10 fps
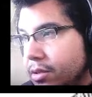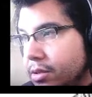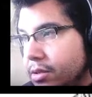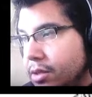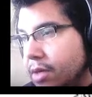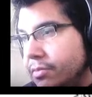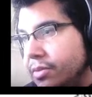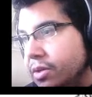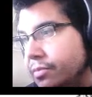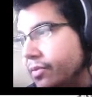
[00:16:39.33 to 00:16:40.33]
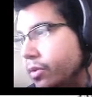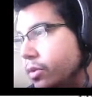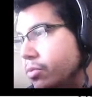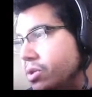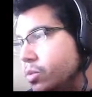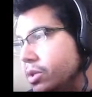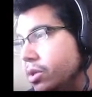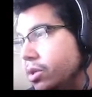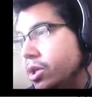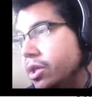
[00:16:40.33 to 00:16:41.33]
No, the vertical brush wouldn't
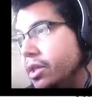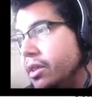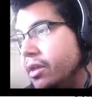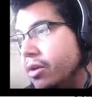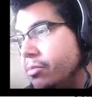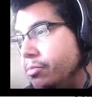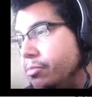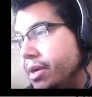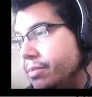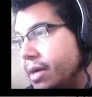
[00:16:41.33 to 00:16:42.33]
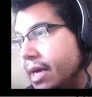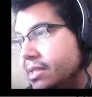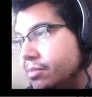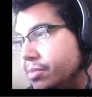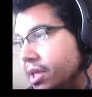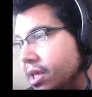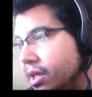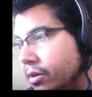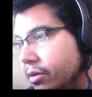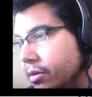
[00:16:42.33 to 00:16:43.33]
look good there, but possibly
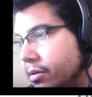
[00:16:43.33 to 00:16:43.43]
here.